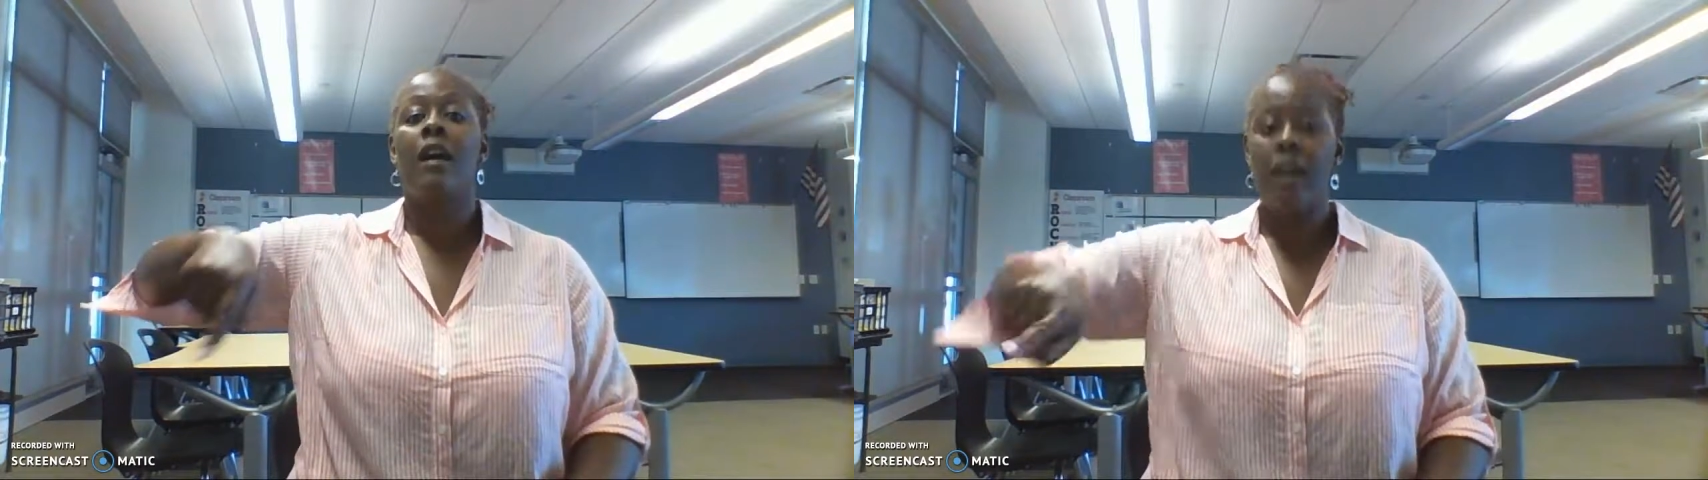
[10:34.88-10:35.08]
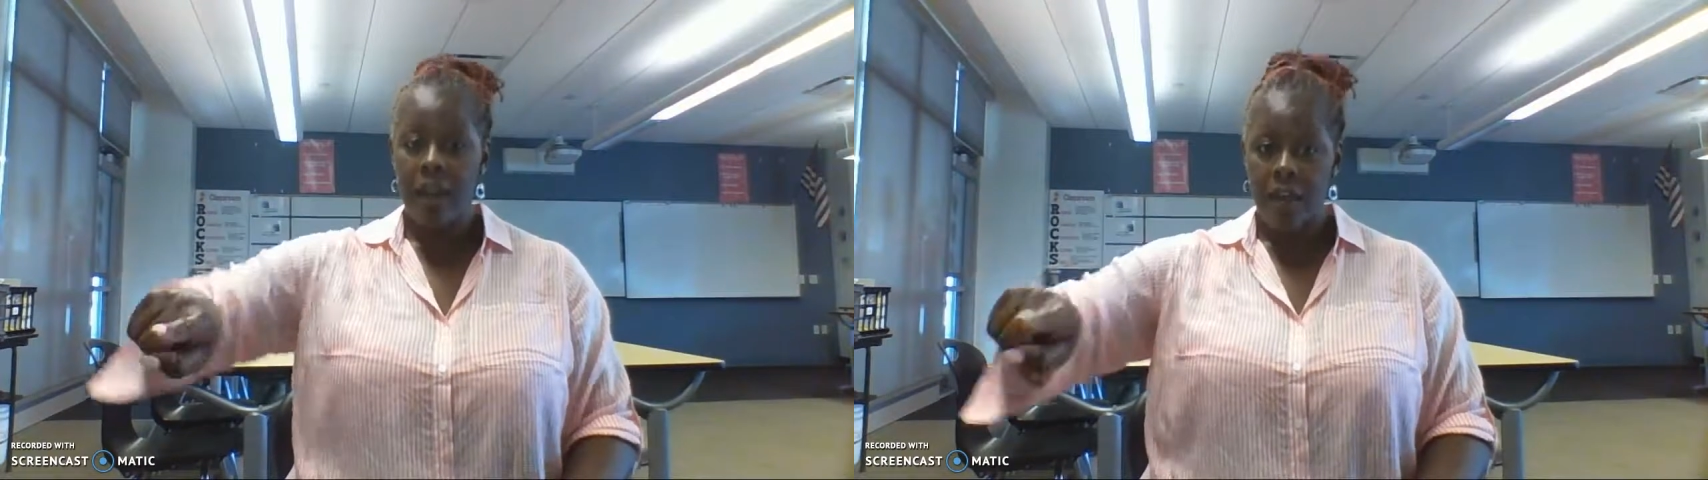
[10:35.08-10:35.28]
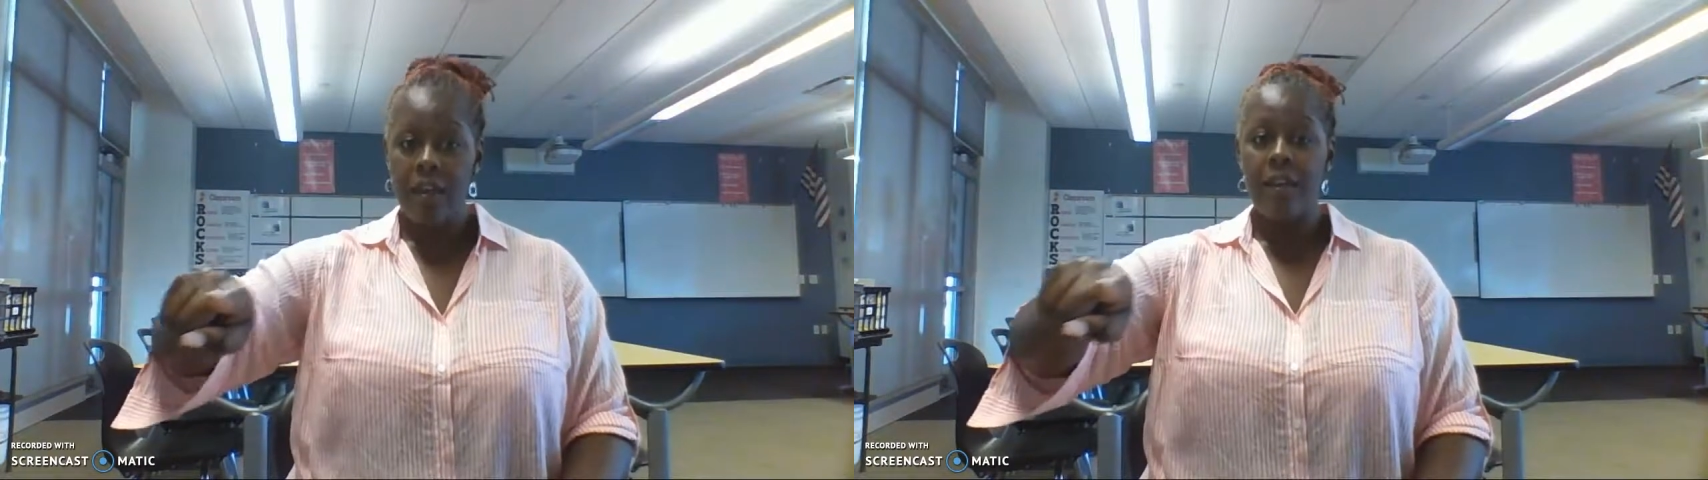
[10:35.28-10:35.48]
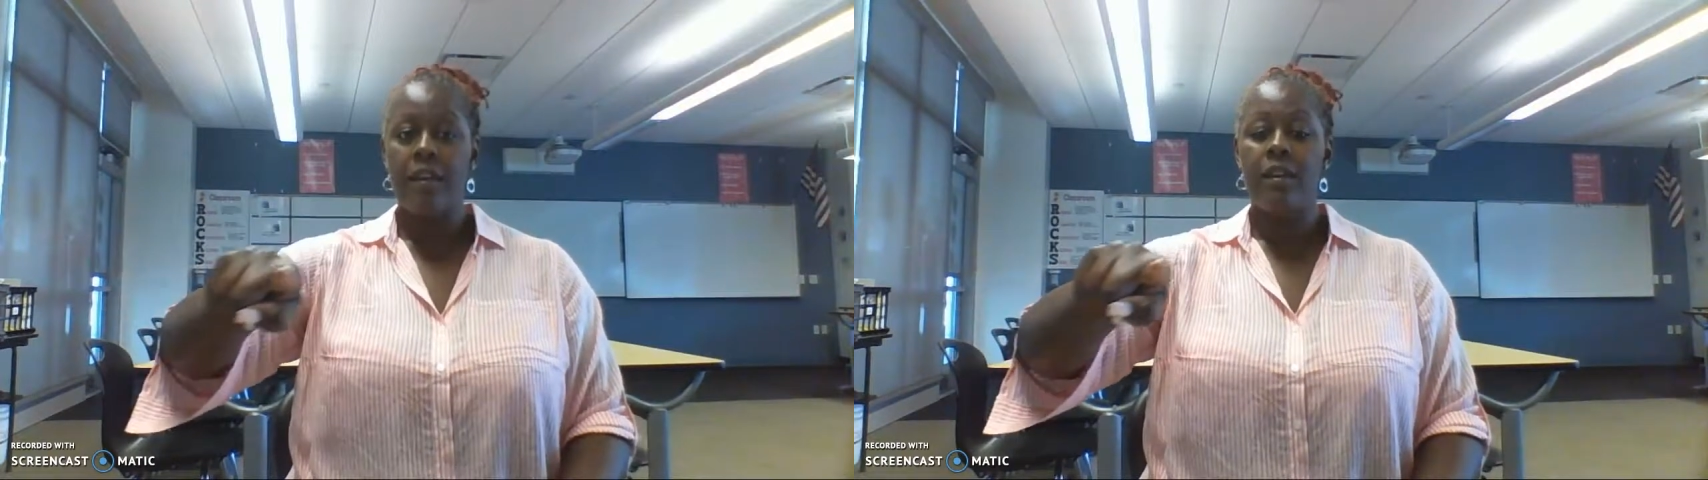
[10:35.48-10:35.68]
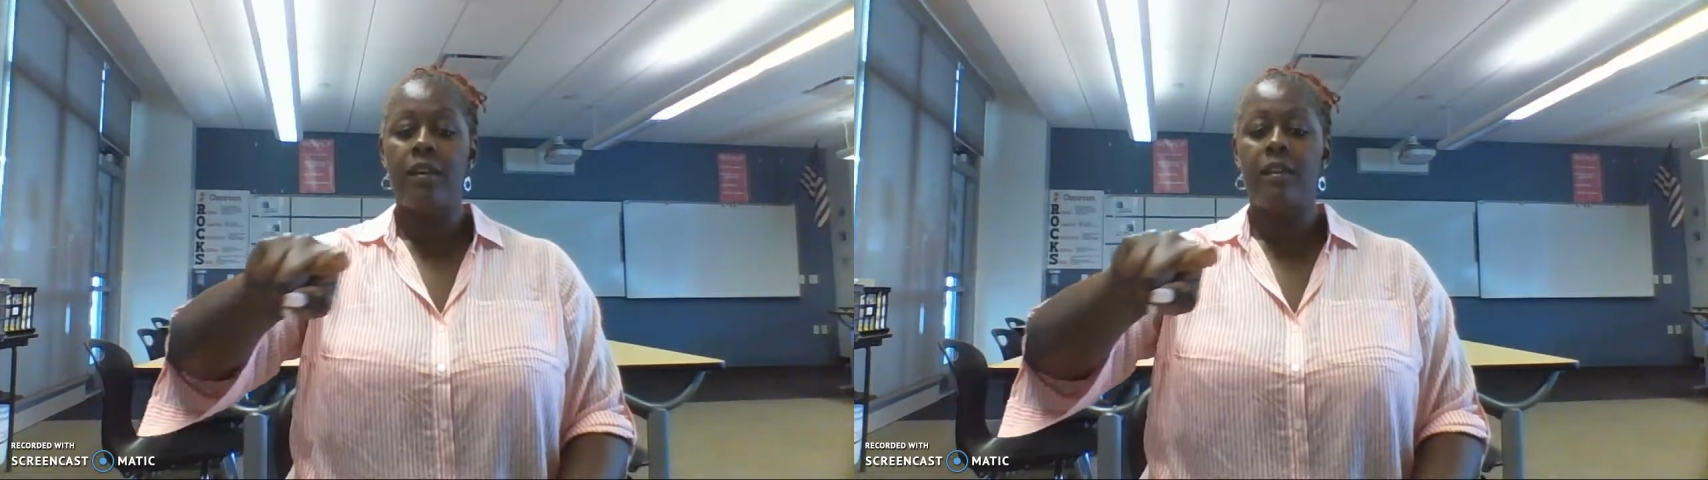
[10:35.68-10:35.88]

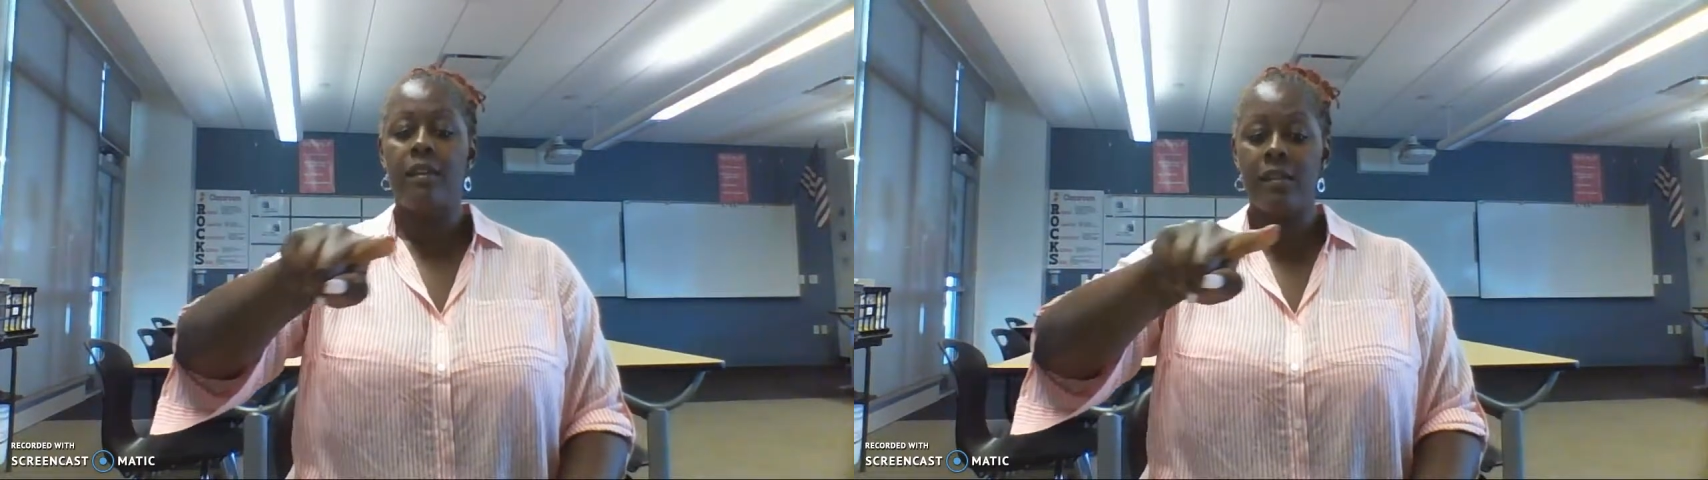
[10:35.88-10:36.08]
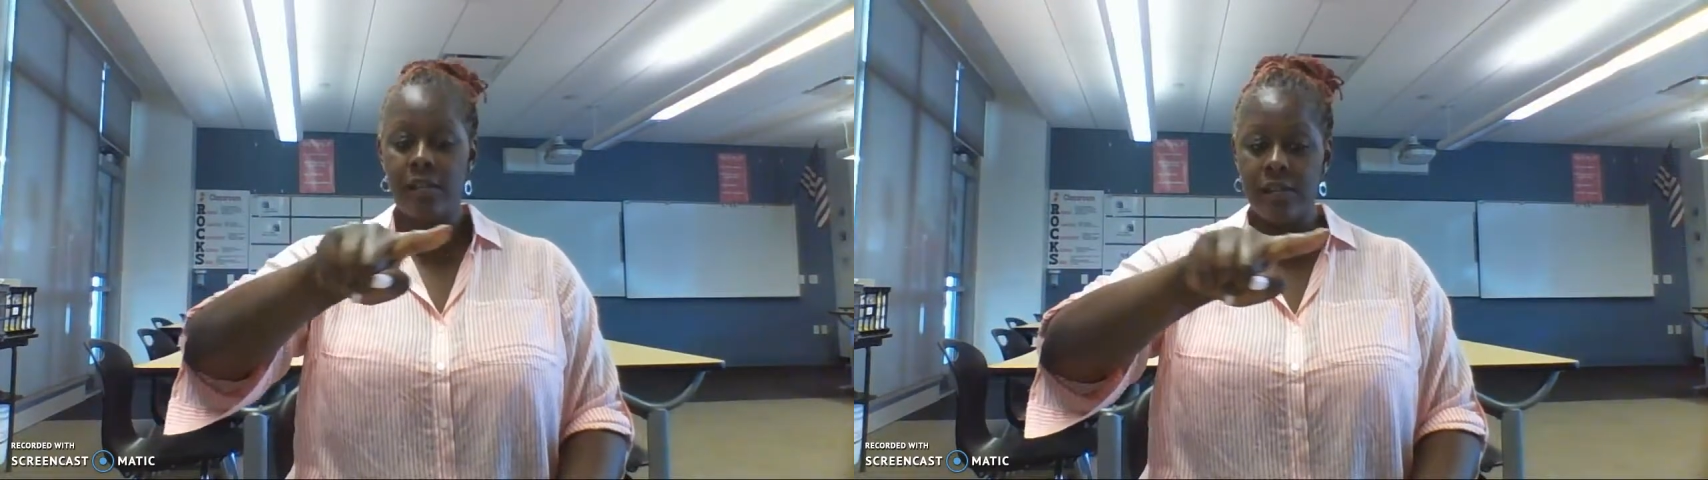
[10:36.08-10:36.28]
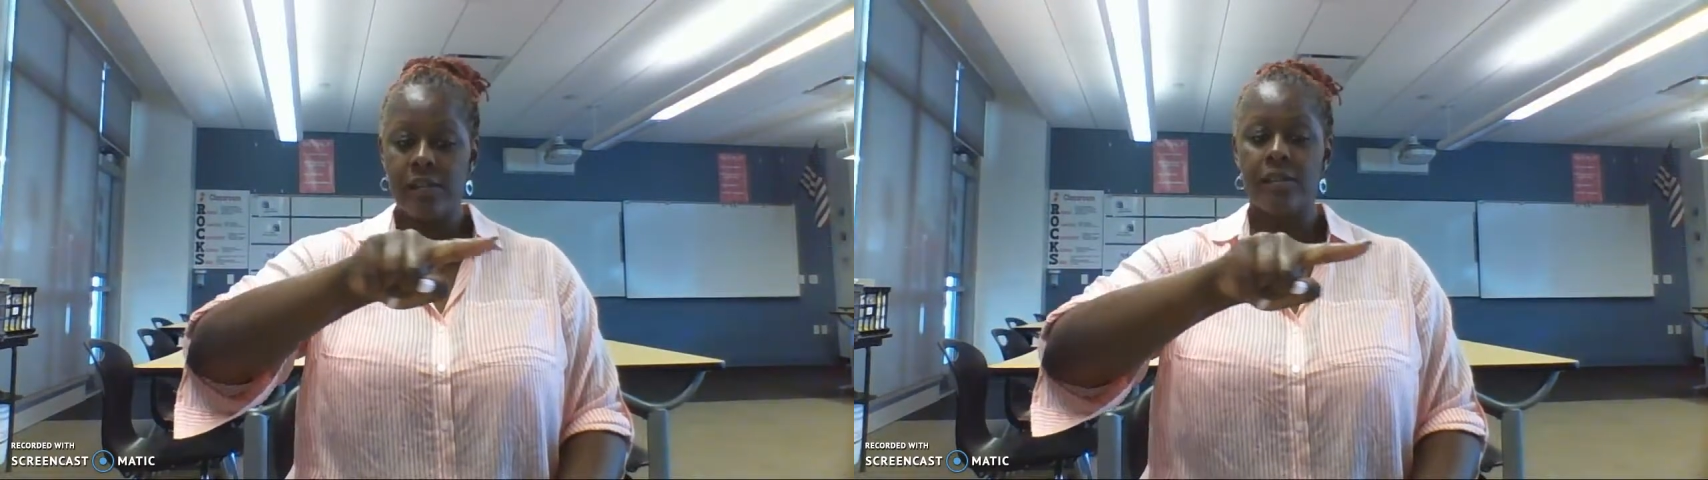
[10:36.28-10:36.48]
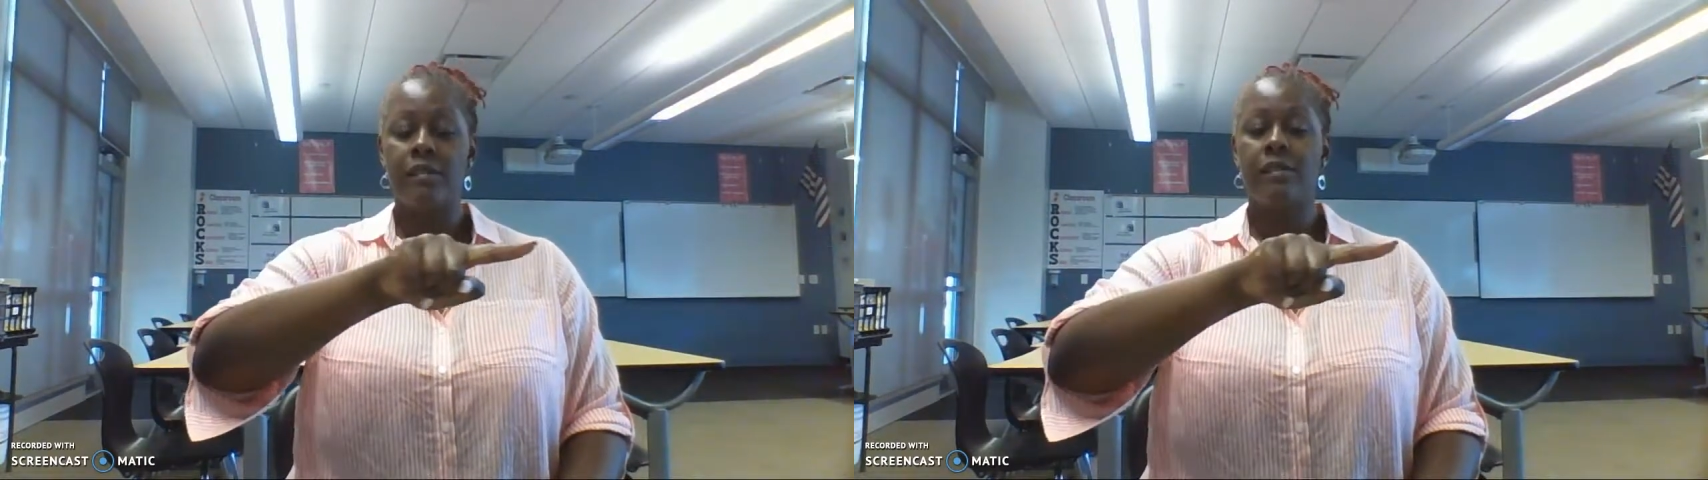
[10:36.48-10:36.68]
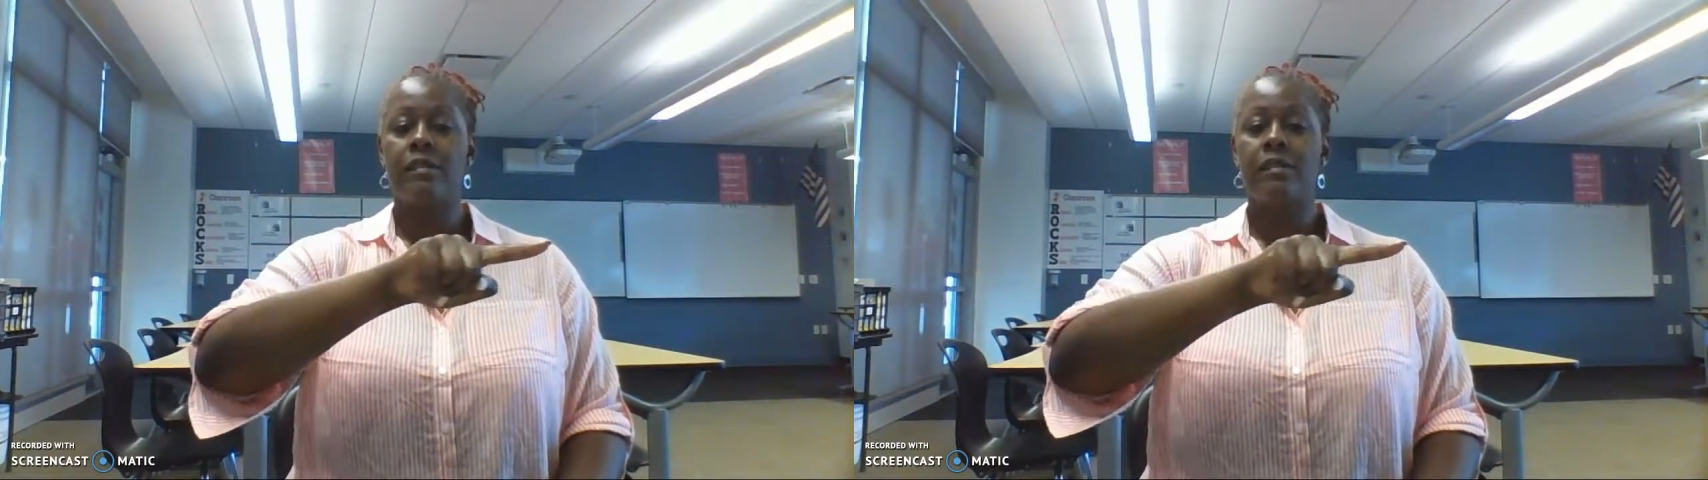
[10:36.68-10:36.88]
us.